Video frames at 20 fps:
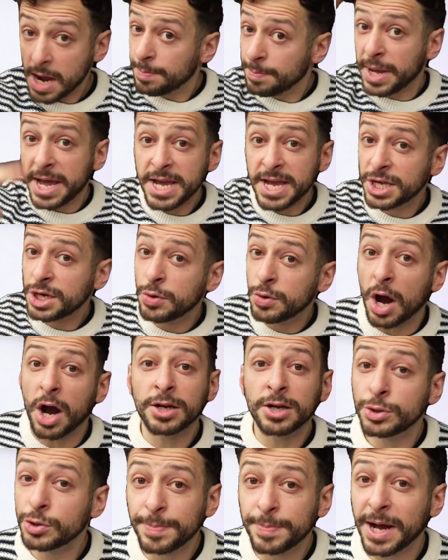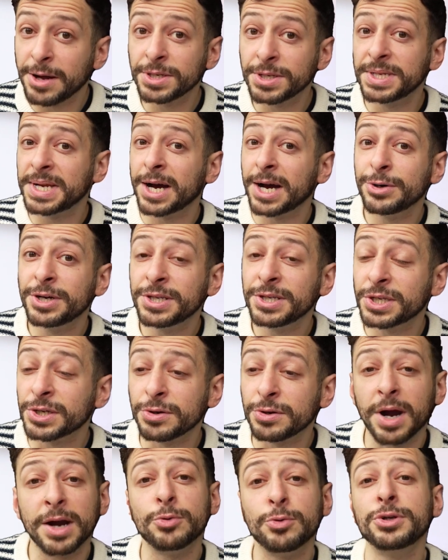paying you £100 an hour, so
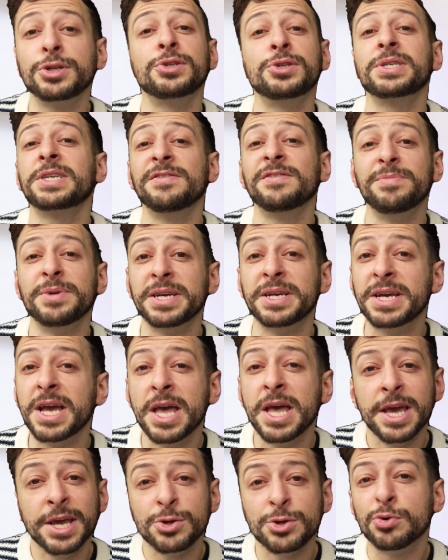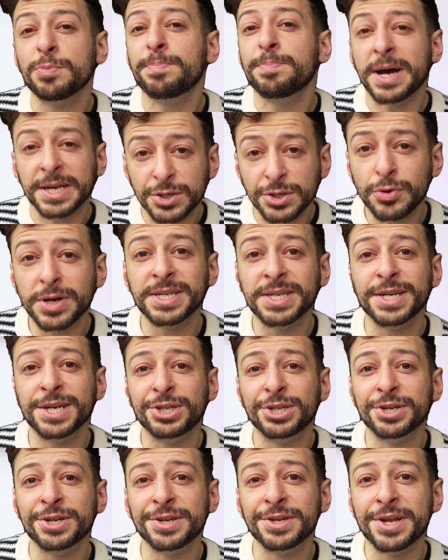I want you to give me your best
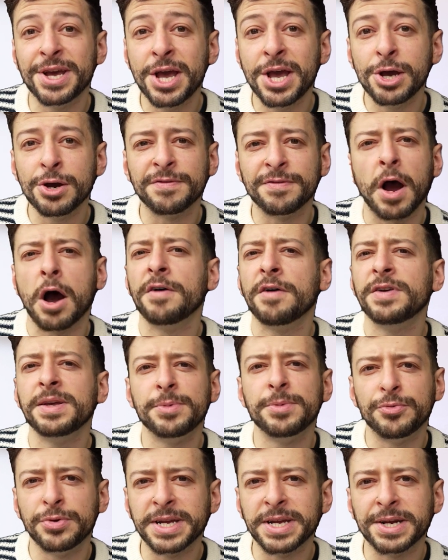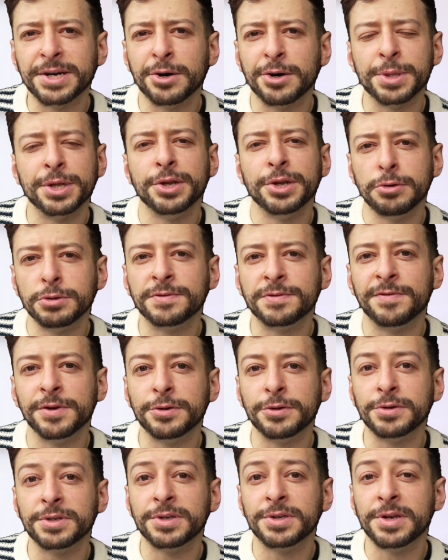rendition of Ave Maria on the nose flute.